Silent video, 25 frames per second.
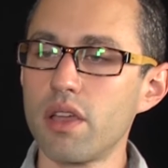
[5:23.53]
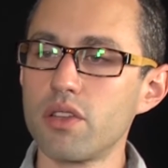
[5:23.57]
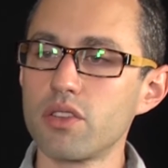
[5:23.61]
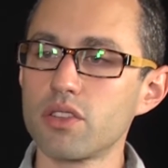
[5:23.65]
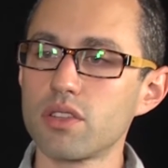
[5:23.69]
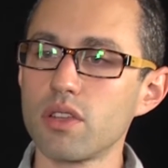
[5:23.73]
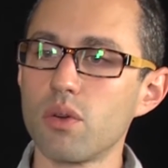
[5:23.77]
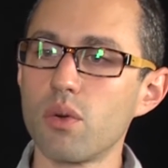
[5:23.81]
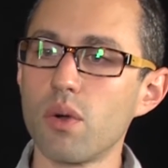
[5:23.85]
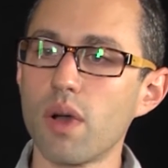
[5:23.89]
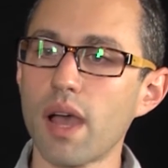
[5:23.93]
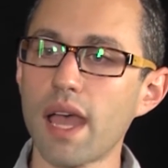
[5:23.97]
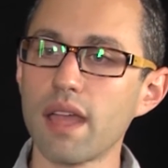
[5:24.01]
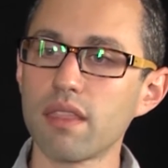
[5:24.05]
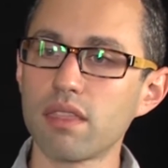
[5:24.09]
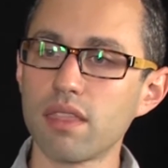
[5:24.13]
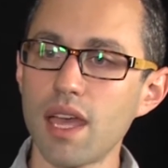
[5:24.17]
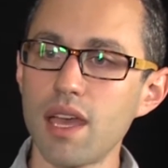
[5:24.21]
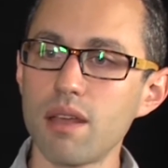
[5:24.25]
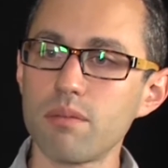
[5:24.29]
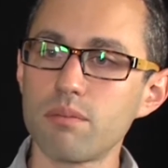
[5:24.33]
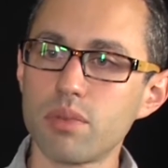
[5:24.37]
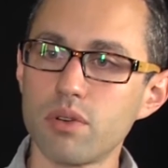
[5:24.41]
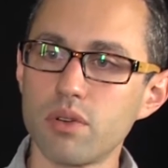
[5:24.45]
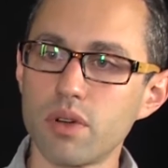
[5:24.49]
So at
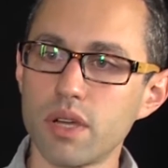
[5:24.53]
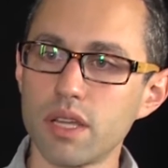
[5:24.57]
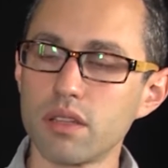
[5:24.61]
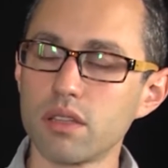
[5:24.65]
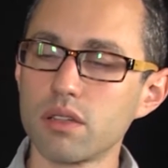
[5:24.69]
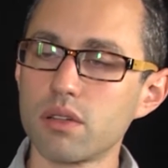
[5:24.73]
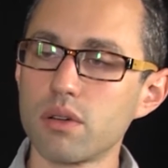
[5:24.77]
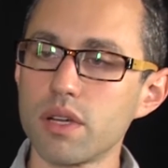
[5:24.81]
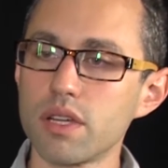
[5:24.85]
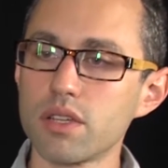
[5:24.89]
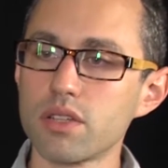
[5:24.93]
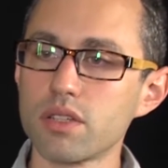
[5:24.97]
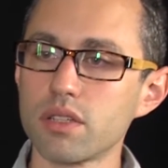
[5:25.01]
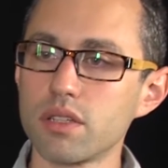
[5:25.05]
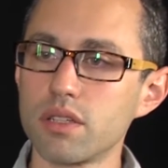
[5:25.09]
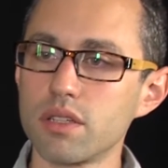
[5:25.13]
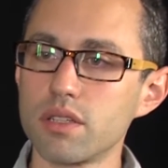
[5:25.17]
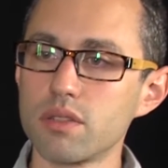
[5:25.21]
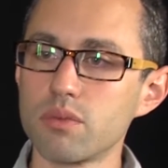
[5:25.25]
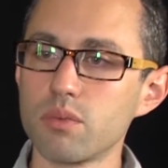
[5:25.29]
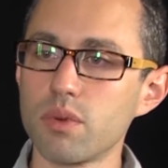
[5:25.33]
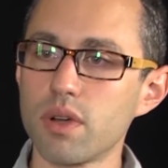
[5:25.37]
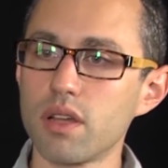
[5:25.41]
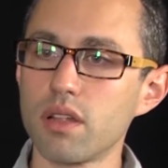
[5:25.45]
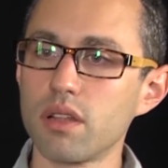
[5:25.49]
that point, the question
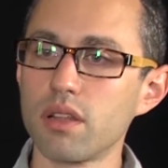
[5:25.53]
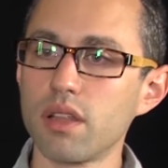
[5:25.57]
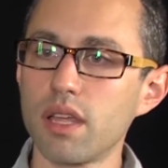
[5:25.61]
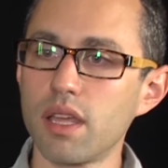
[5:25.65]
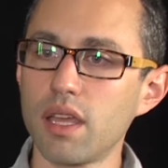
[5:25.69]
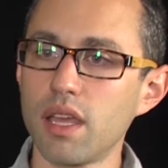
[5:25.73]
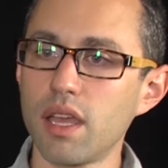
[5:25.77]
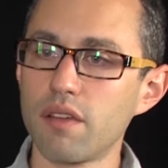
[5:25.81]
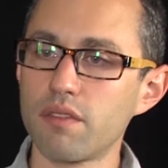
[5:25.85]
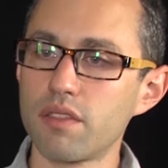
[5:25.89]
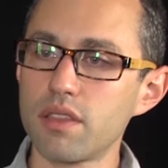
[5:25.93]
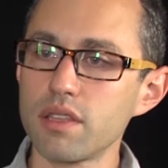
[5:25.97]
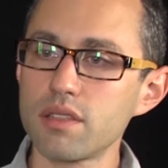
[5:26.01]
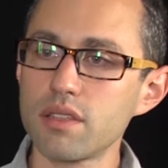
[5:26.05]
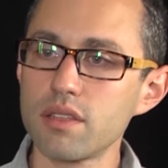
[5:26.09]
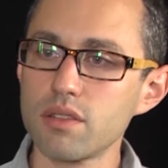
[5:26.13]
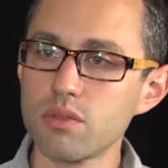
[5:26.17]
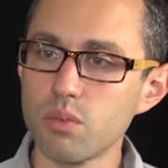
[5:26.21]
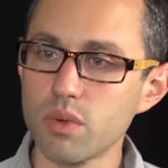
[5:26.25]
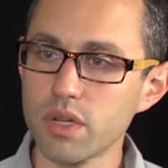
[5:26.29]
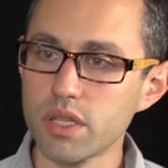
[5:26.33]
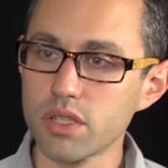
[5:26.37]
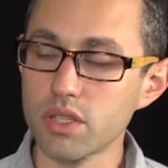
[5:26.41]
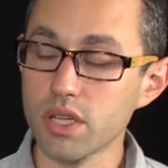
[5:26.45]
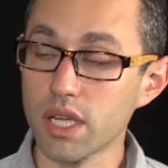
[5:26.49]
is, well, if this
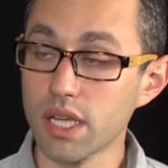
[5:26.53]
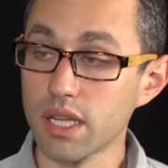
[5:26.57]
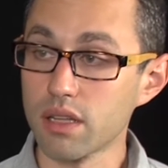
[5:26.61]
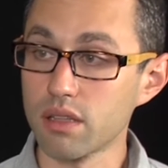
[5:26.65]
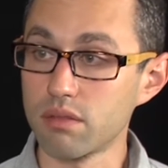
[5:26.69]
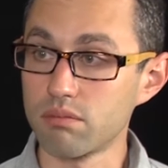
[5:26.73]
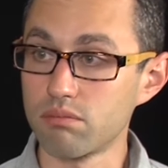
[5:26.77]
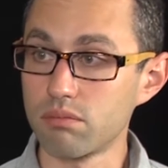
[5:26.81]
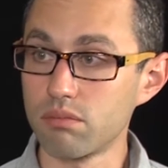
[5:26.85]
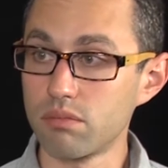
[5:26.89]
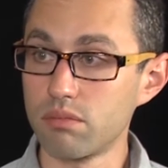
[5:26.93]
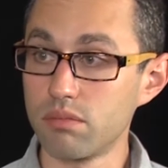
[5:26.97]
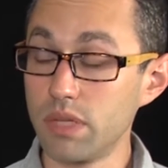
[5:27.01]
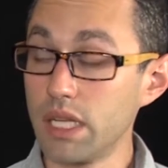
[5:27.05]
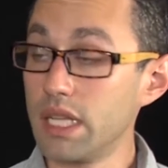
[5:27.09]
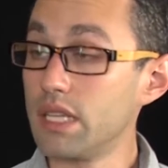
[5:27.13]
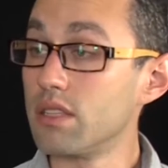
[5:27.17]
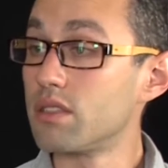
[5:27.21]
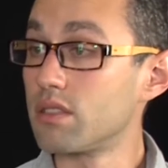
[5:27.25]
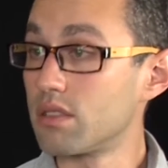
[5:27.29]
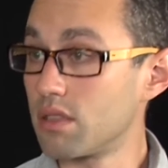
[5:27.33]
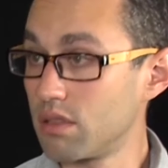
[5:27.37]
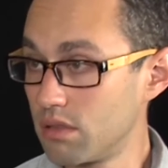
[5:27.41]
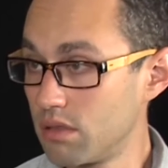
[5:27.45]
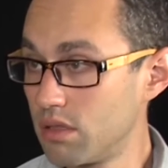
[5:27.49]
is what China
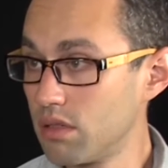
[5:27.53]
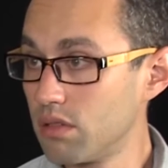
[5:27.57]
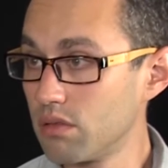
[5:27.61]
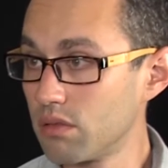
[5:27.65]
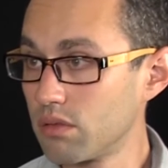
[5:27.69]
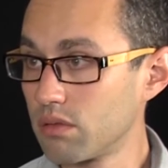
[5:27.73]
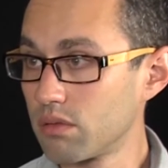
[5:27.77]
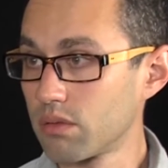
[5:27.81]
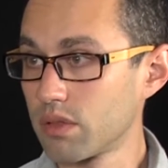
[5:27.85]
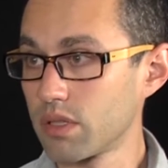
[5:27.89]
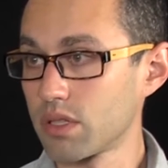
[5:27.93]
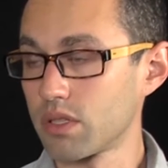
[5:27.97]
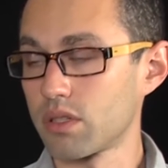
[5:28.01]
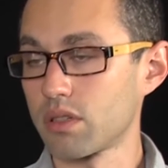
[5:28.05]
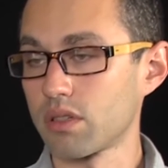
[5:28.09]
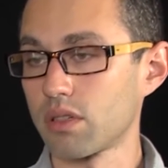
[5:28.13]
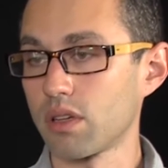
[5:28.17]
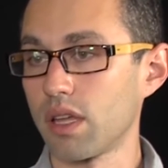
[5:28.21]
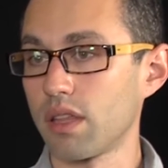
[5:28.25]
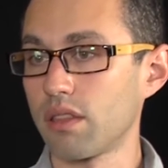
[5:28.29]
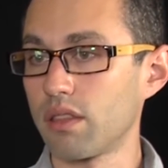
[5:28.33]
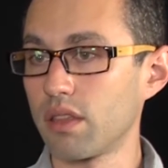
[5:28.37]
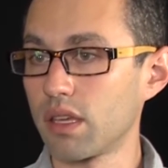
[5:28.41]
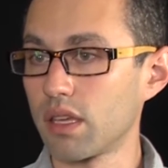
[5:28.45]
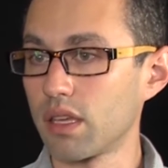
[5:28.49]
needs to do, which
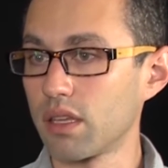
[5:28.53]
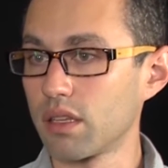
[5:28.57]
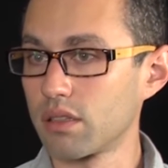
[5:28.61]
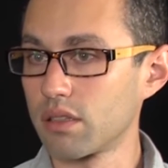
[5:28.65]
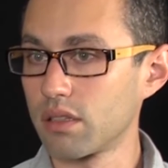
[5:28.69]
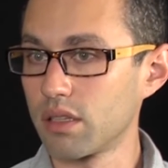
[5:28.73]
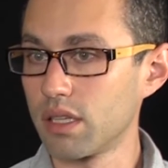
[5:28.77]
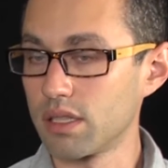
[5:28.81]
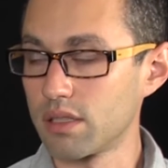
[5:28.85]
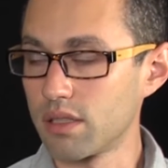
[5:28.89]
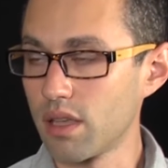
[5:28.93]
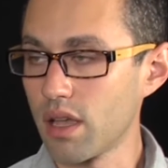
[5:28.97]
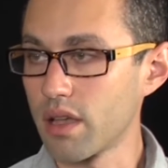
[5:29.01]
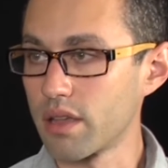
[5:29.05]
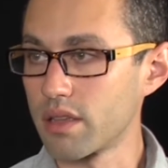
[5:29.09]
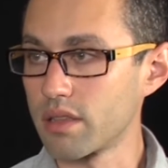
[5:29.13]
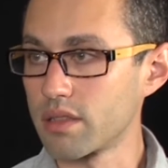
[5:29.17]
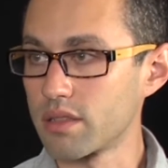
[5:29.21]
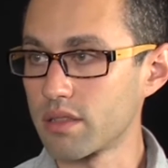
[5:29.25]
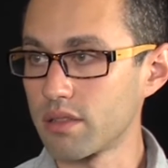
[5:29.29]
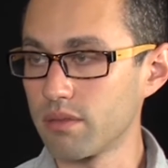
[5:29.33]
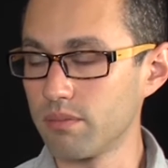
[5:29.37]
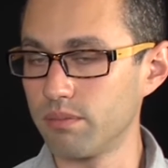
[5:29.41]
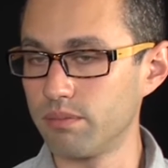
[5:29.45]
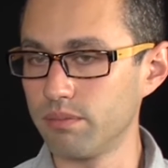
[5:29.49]
I think it
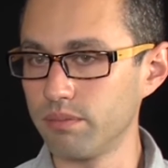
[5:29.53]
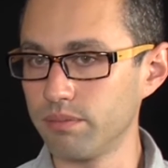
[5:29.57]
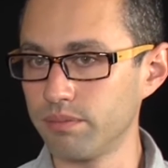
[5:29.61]
does,